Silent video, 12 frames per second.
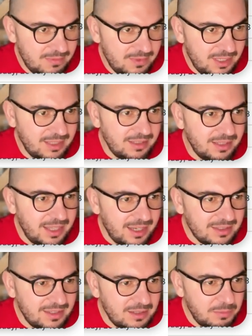And the
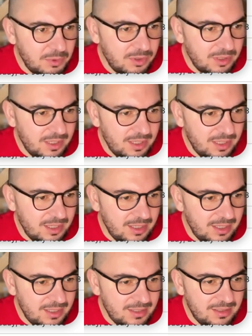tags input
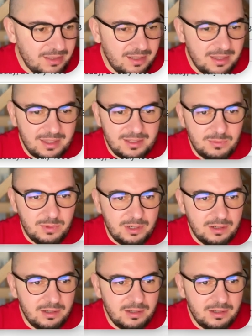is this one.